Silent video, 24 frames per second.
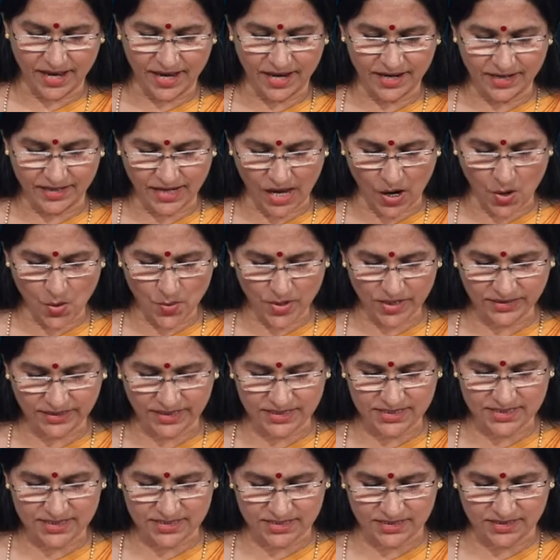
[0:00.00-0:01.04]
and now it
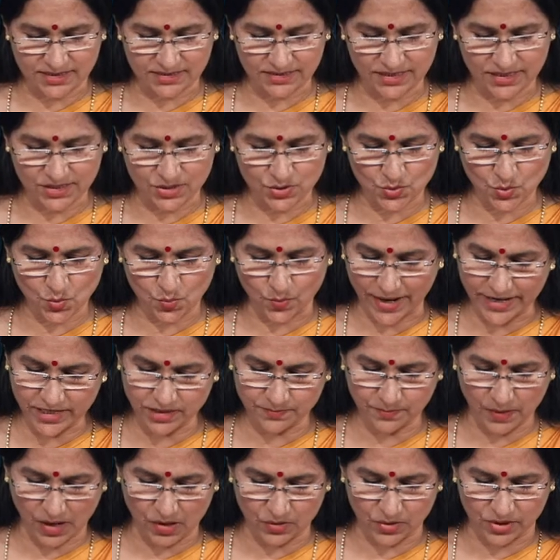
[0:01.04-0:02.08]
has turned into
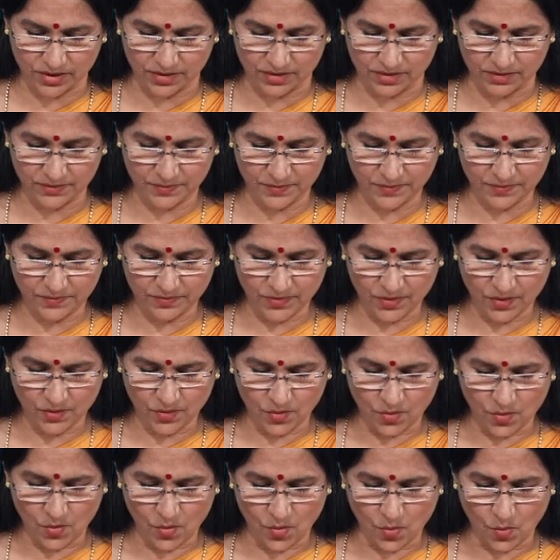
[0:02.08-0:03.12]
white powder.
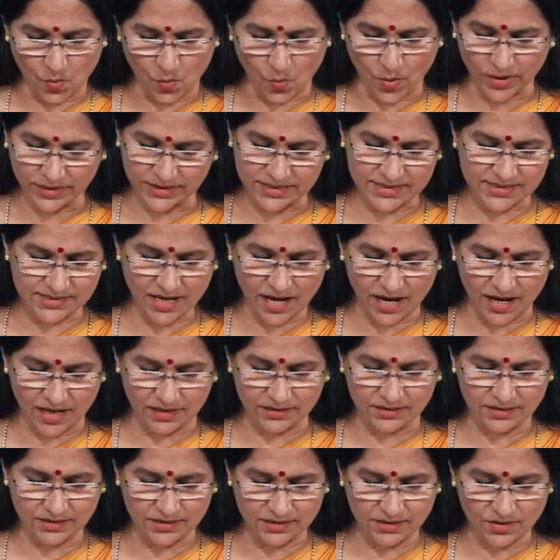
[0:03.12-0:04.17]
What is the
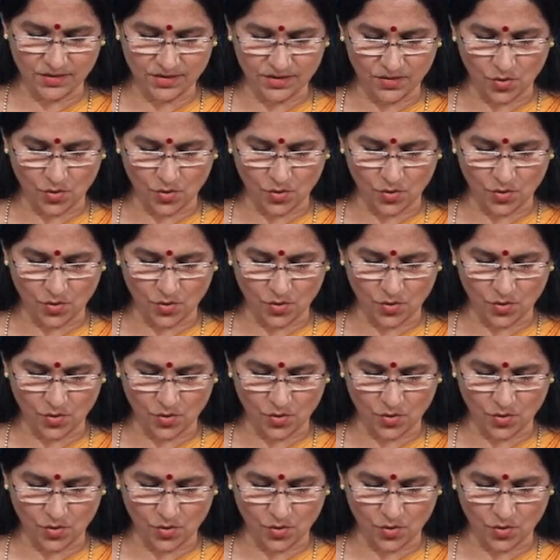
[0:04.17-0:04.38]
other